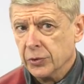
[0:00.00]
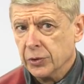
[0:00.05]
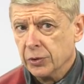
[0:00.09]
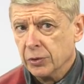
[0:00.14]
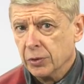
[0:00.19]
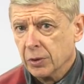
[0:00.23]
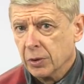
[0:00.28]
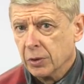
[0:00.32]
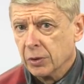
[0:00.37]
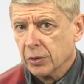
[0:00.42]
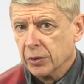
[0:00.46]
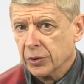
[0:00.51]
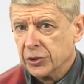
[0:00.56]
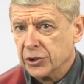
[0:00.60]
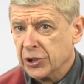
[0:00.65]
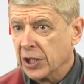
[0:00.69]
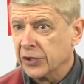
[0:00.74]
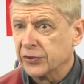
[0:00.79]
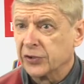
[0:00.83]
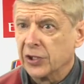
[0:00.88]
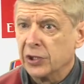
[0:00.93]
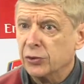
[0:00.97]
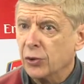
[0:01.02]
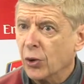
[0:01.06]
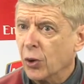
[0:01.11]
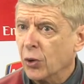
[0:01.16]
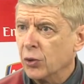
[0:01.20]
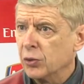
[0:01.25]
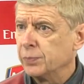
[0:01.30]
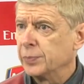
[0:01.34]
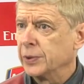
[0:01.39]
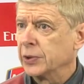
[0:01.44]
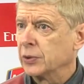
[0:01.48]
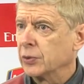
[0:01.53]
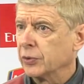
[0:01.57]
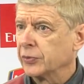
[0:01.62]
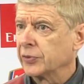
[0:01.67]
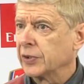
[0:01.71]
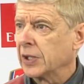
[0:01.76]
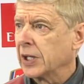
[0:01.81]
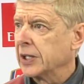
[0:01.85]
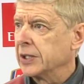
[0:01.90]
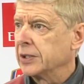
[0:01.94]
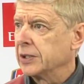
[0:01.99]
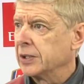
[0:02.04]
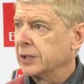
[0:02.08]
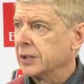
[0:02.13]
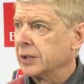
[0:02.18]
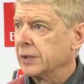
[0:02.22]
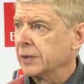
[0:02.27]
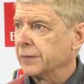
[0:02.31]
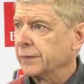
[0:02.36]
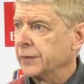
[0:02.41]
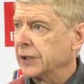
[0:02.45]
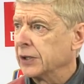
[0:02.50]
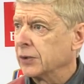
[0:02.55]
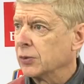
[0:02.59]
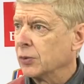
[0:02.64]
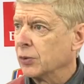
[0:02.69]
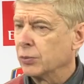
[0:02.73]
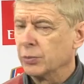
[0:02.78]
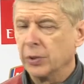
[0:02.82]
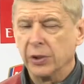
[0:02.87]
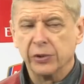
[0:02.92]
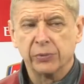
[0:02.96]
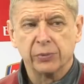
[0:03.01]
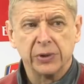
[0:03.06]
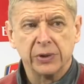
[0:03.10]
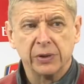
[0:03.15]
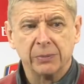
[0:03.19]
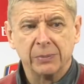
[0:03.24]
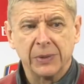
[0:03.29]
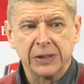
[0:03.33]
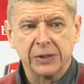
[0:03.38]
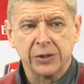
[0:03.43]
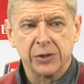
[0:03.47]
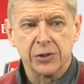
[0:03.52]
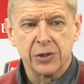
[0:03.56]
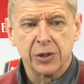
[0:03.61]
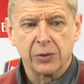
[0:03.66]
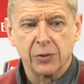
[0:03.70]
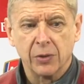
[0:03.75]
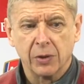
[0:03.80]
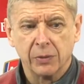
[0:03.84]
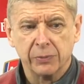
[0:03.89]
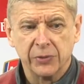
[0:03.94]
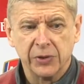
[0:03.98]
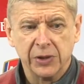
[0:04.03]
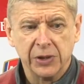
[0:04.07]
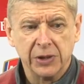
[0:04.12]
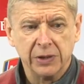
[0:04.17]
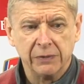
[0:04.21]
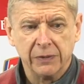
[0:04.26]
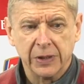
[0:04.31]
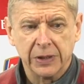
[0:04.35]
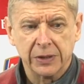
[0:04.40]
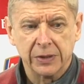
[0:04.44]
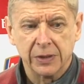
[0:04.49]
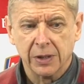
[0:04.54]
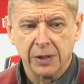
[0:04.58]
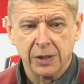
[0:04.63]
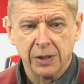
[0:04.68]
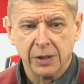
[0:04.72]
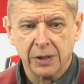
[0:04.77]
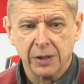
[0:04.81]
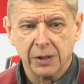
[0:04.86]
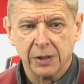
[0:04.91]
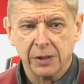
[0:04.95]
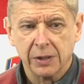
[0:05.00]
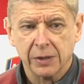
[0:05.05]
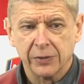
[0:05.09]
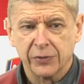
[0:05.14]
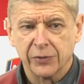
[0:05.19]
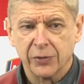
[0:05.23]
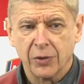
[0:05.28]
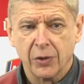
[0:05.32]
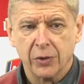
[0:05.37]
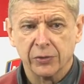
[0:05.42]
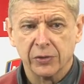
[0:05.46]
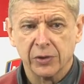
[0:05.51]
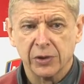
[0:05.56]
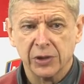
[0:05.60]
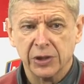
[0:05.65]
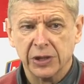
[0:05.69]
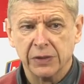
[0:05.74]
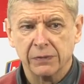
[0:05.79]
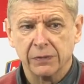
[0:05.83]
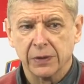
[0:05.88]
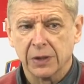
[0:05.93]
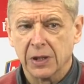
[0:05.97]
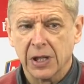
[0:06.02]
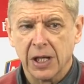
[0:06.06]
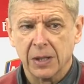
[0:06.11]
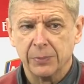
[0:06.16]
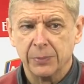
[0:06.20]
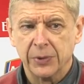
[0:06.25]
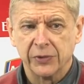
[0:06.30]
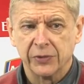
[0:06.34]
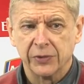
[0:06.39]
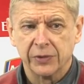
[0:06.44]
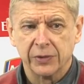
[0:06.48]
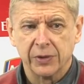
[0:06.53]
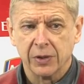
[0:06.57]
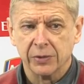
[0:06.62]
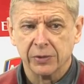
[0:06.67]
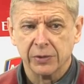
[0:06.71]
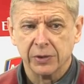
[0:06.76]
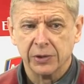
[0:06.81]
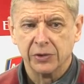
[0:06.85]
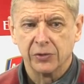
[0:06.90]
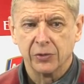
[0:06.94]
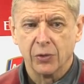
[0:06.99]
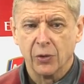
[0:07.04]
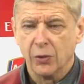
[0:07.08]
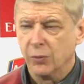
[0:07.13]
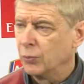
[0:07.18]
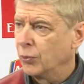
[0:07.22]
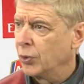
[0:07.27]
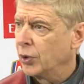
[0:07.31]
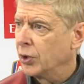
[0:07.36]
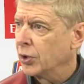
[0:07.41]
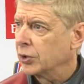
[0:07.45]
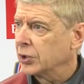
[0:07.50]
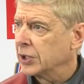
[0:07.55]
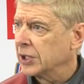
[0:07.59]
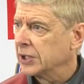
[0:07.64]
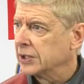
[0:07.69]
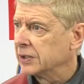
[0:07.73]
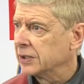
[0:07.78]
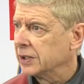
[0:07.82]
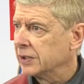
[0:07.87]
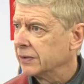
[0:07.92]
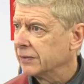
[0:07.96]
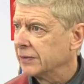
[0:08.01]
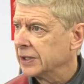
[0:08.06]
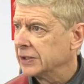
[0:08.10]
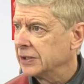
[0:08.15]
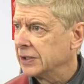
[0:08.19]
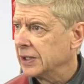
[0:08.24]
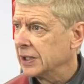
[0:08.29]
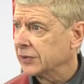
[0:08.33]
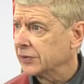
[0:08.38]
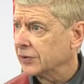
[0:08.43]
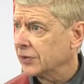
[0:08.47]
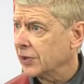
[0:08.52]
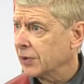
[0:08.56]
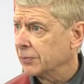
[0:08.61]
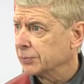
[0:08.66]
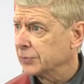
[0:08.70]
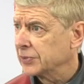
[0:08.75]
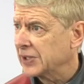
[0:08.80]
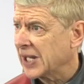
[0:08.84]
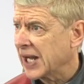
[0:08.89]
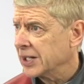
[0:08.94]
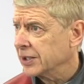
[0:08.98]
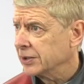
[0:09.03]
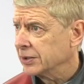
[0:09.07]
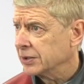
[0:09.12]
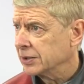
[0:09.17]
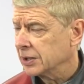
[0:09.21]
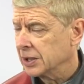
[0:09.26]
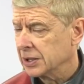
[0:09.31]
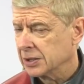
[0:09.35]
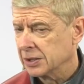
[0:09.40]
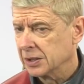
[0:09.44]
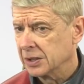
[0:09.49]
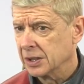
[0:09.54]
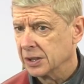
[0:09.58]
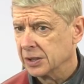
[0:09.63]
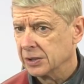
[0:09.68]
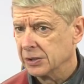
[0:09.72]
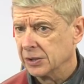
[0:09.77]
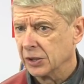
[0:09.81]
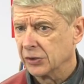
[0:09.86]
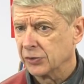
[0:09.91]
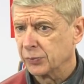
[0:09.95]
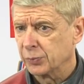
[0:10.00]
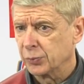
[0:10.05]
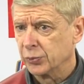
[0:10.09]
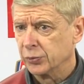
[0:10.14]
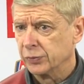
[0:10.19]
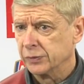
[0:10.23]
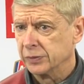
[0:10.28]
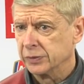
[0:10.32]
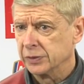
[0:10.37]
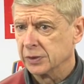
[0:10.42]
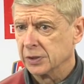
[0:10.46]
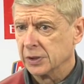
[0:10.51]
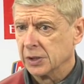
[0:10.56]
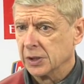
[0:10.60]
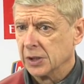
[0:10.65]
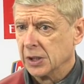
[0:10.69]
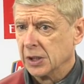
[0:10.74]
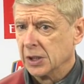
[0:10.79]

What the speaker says: Yes and no, because I think always when a manager comes in that certainly the club has done his homework and that he has some talent, and he has proven